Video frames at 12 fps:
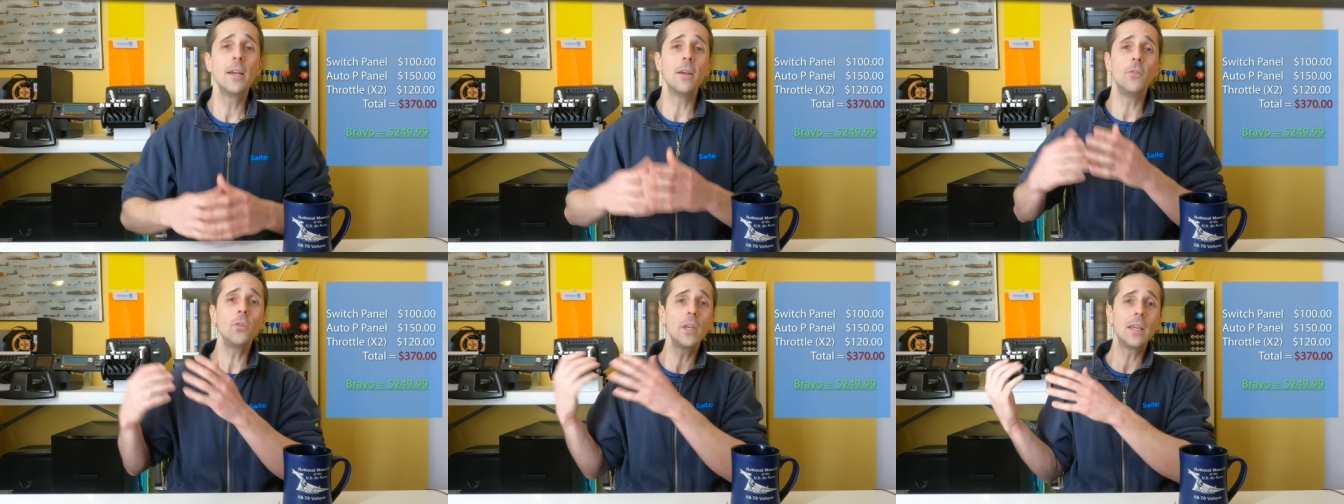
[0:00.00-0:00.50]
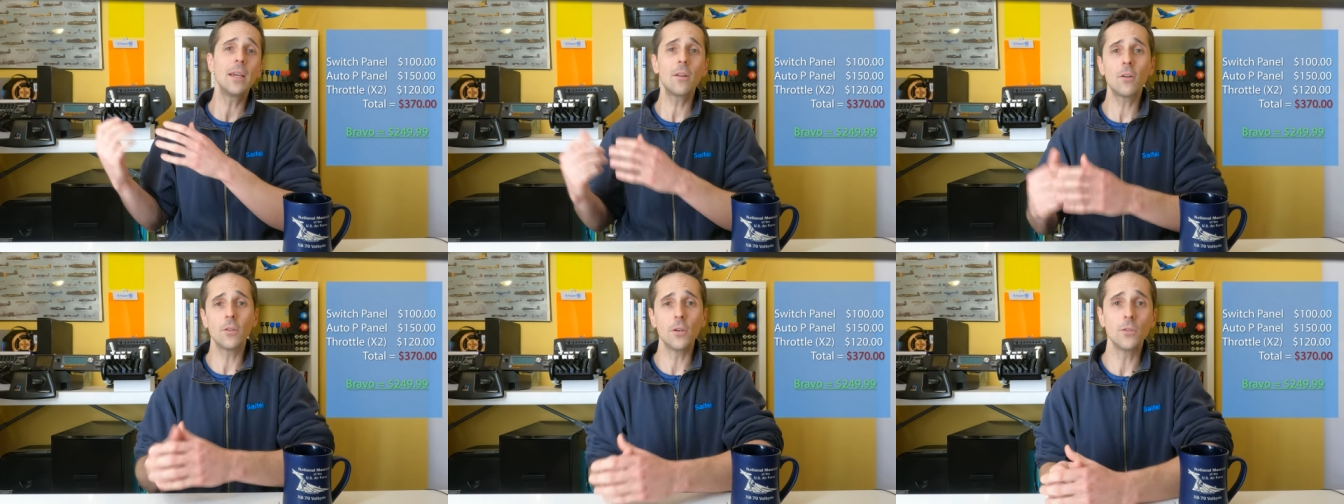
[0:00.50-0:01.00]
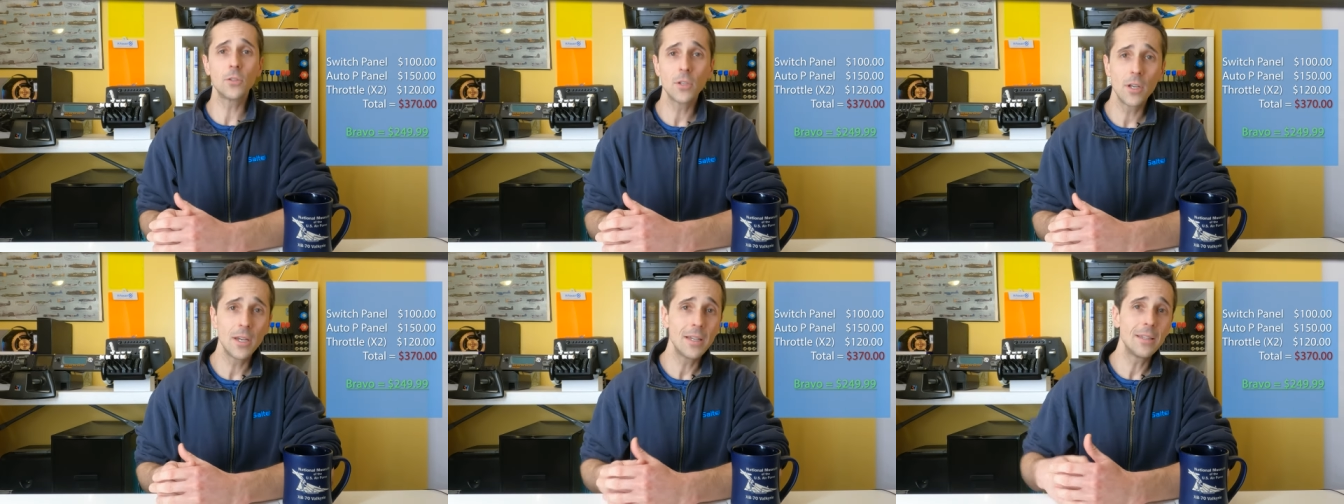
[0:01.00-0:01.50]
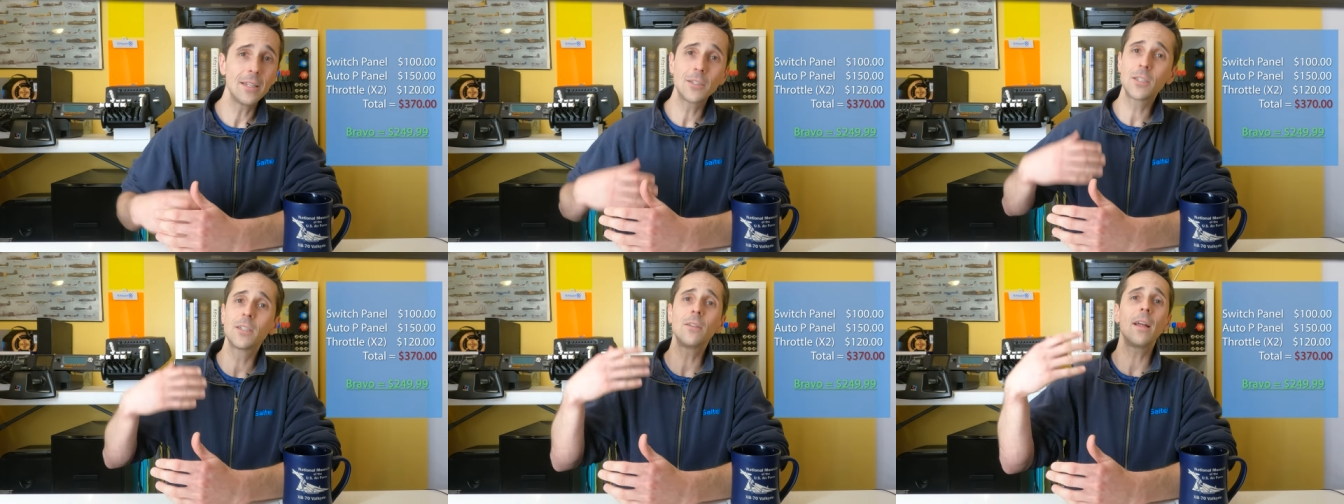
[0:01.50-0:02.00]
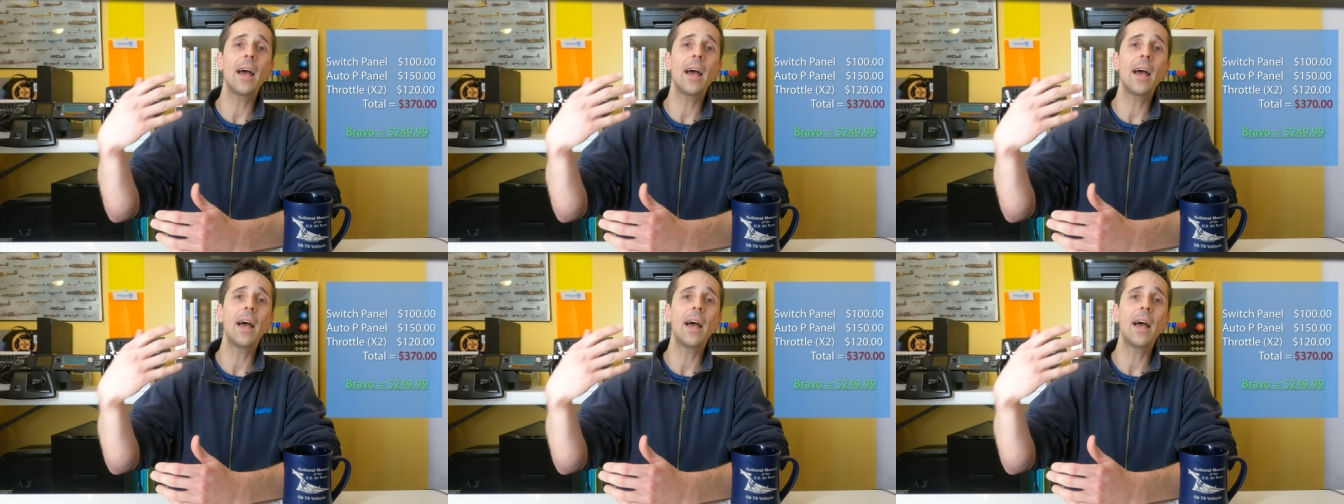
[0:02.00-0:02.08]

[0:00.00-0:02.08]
if you can get all those, it's still